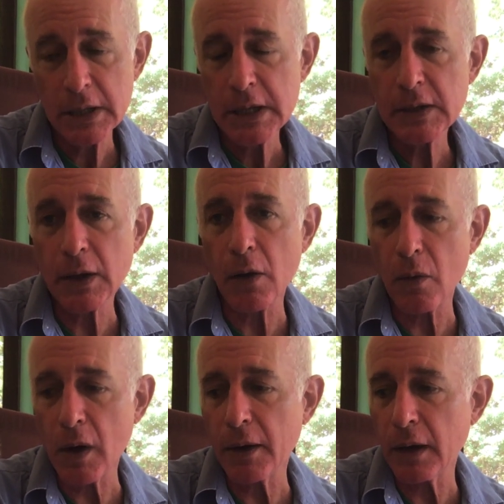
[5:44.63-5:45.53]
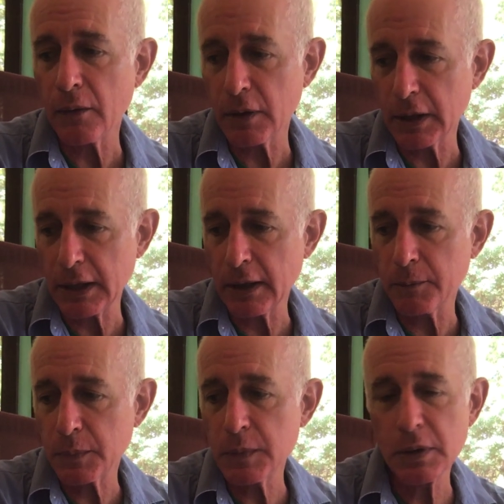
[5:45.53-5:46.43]
So I really
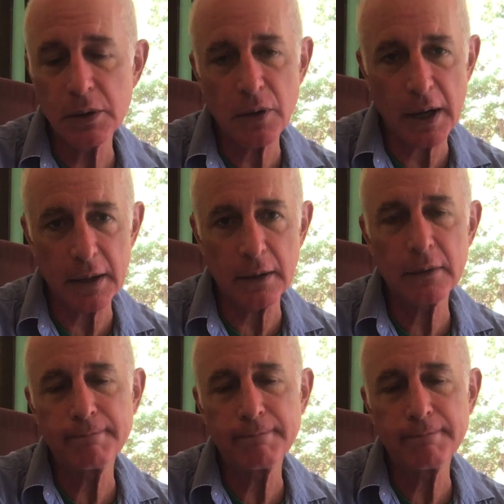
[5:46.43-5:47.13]
am trying to